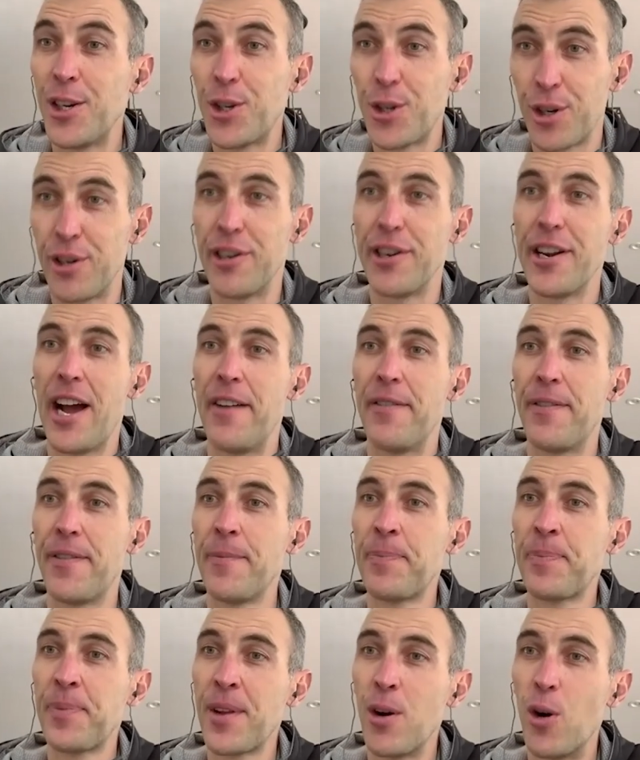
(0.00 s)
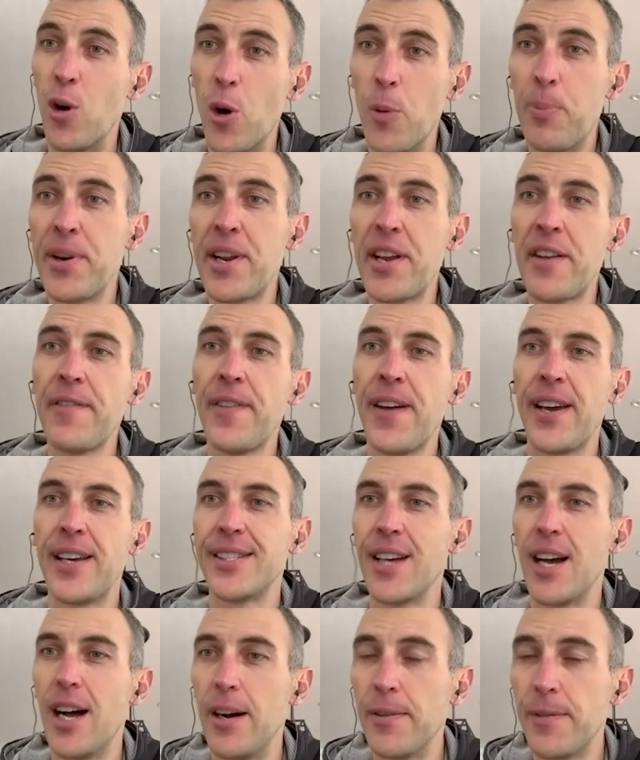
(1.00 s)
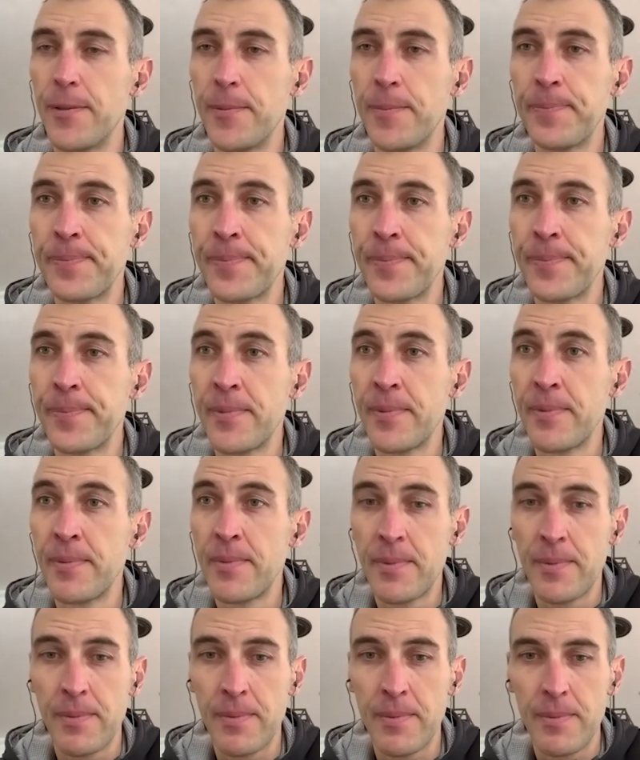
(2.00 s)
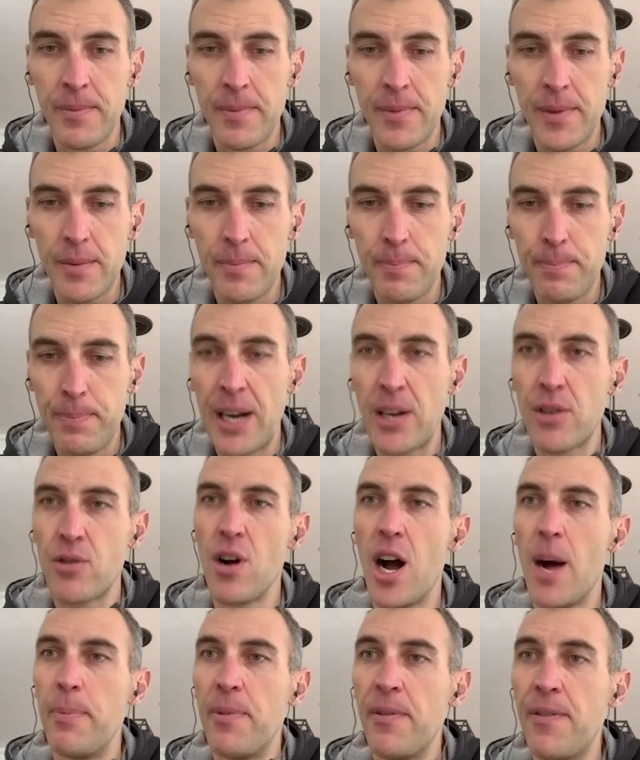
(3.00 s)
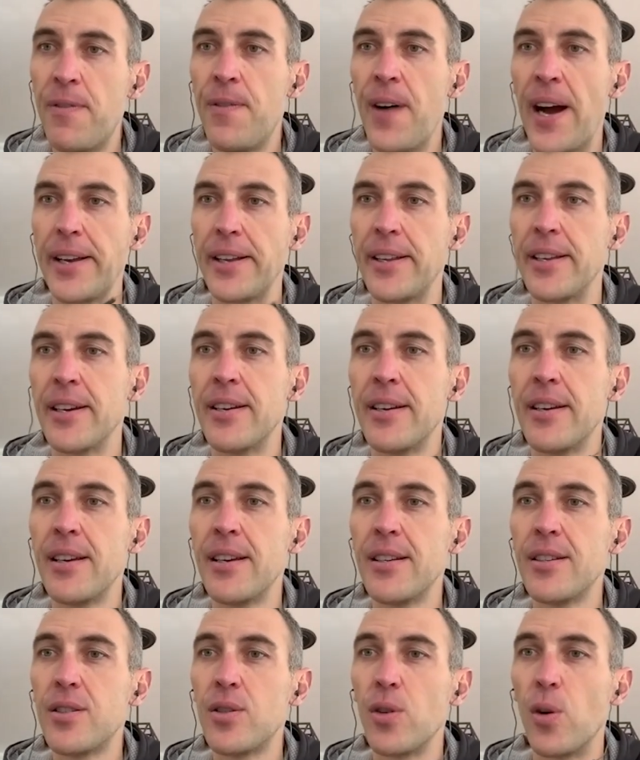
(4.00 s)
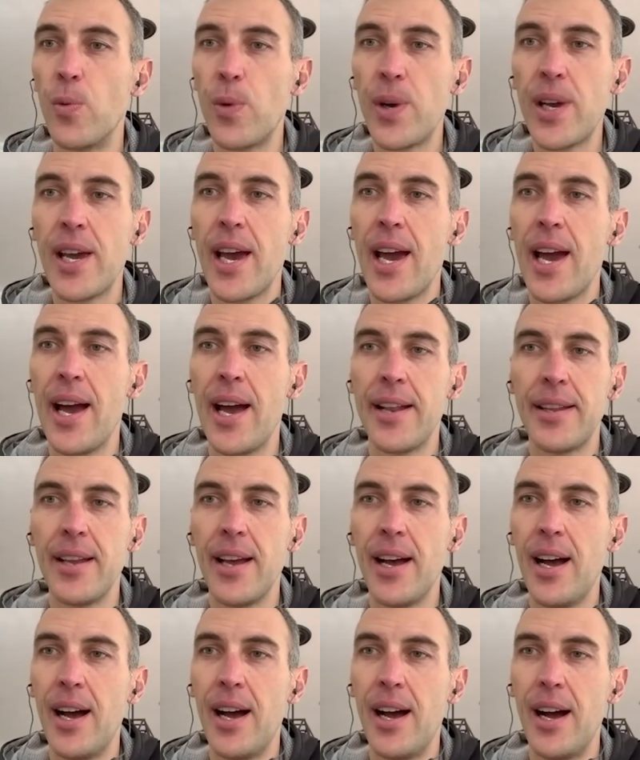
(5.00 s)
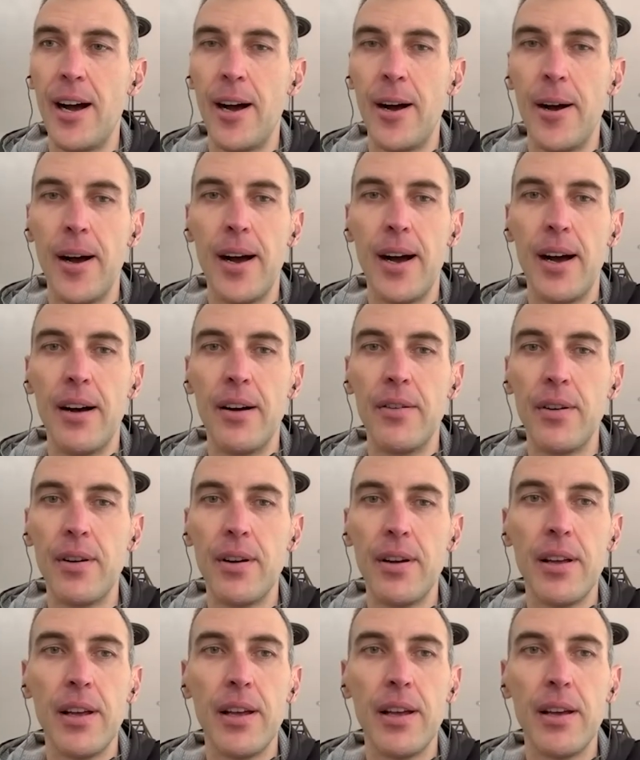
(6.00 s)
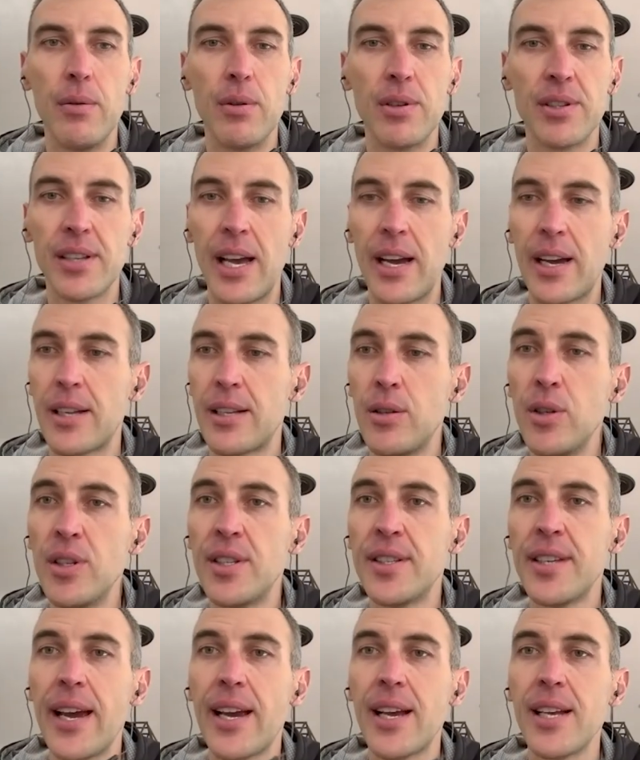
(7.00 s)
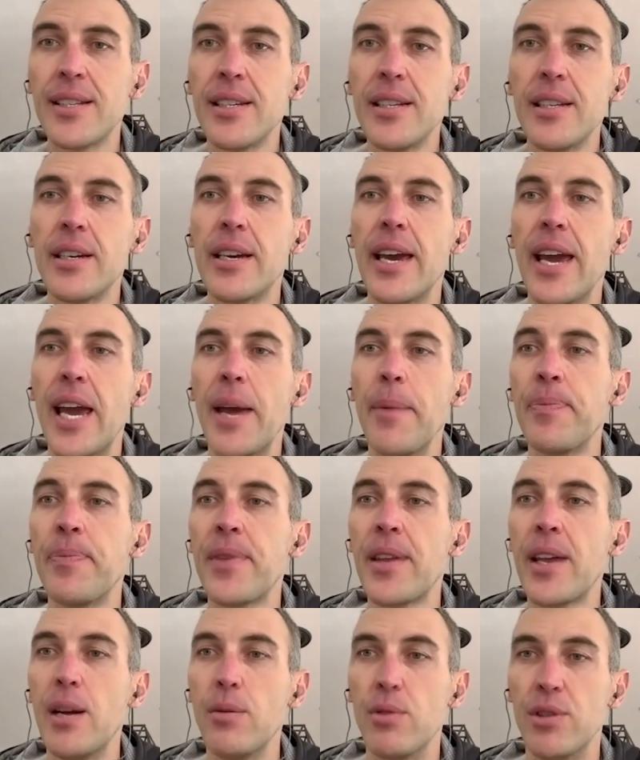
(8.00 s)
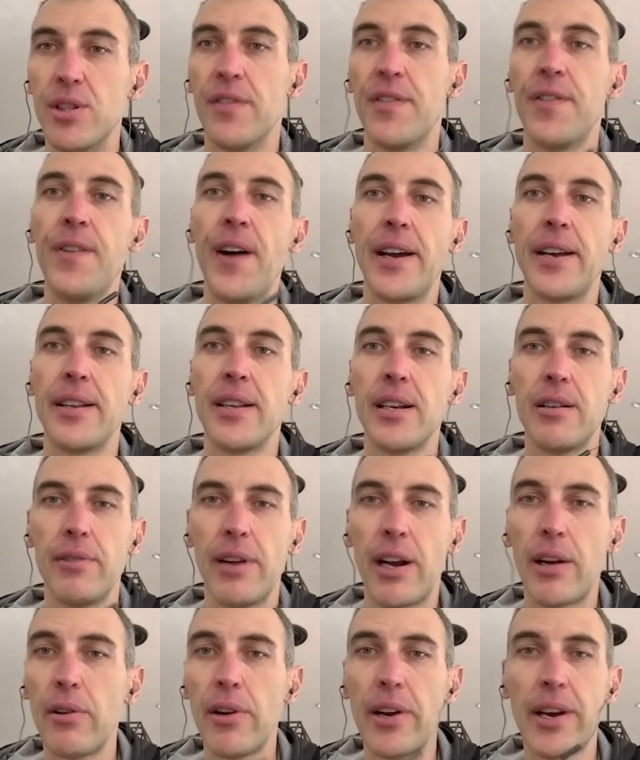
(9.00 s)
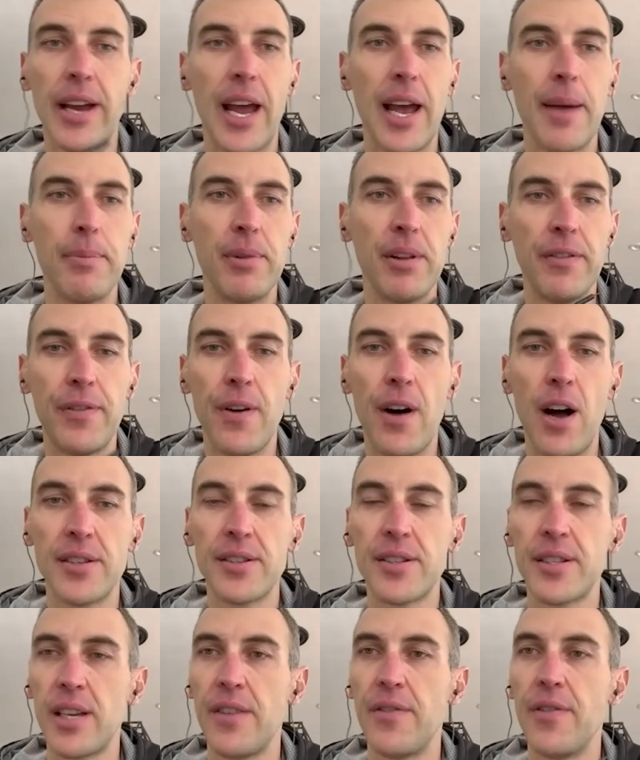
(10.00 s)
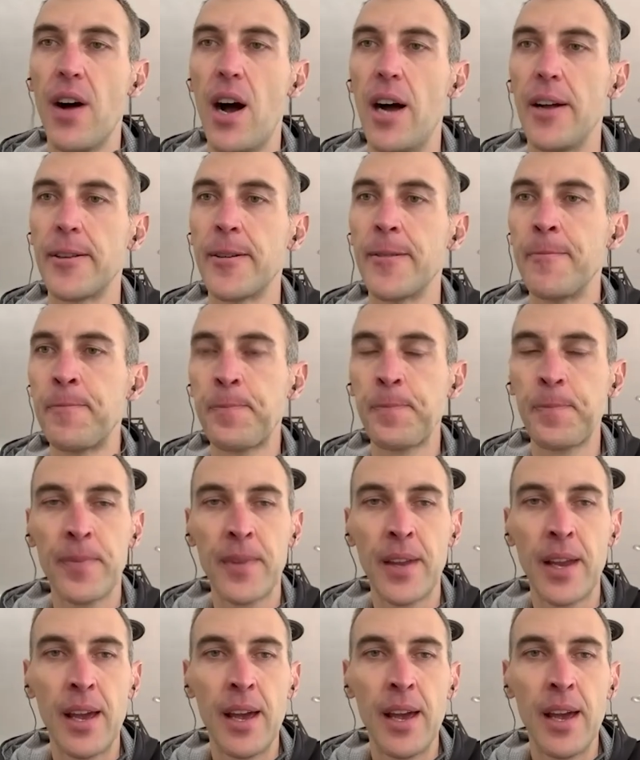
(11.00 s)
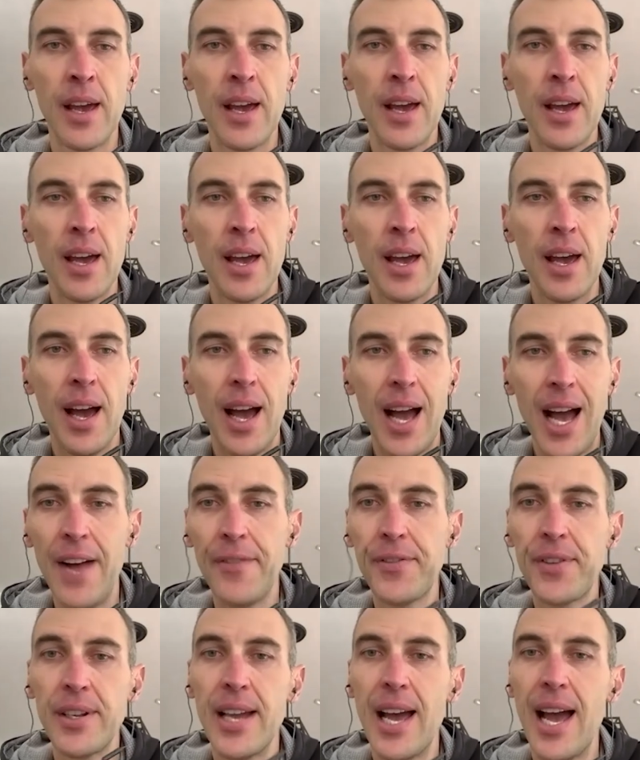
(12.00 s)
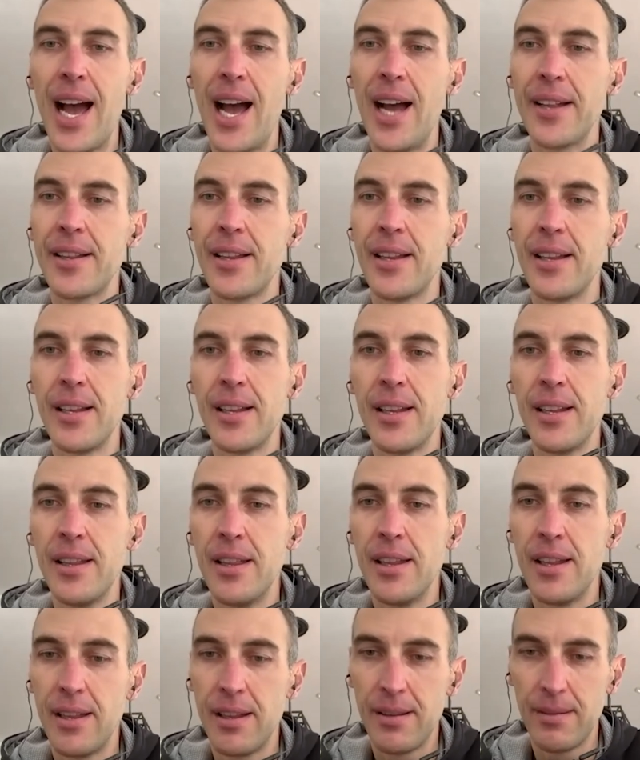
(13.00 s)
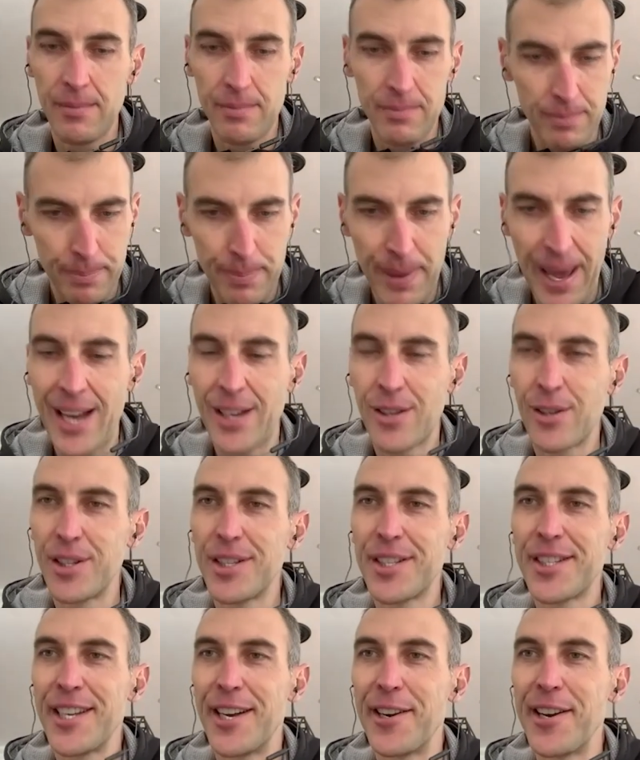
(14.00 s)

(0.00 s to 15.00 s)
And sure enough, opening faceoff, puck drop, fight. So we had, it was like 2 seconds in the game. It was a fight. Gregory Campbell fought Steve Ott. After that, back to the